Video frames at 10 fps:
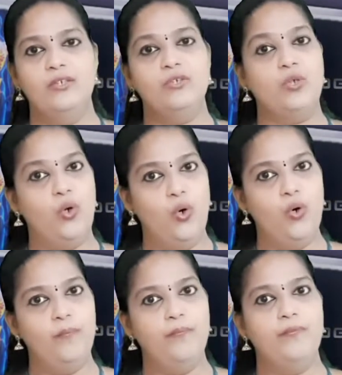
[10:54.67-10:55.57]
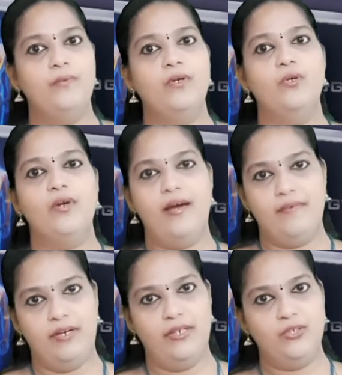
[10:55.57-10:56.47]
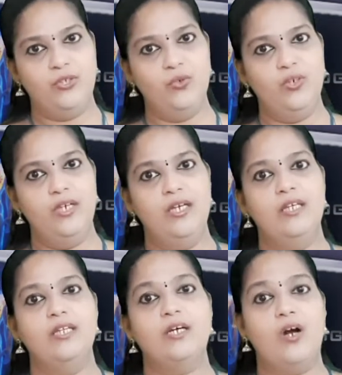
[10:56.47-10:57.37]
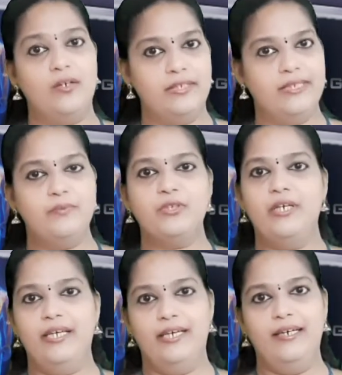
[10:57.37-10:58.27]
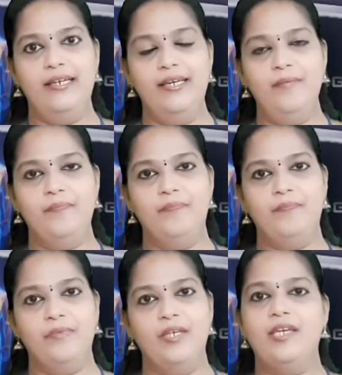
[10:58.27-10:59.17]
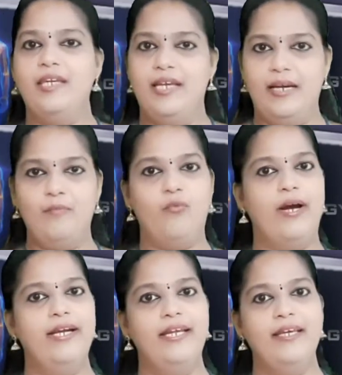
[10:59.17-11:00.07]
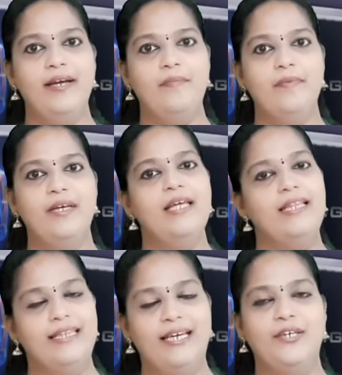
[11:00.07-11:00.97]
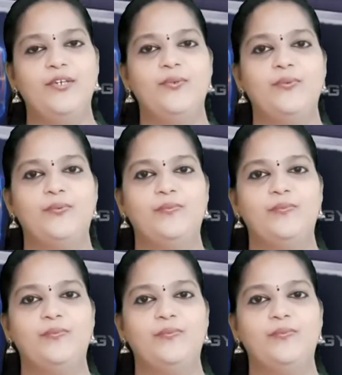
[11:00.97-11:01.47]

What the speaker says: So, hope you have understood the concepts clearly. Here I am winding up. Thank you.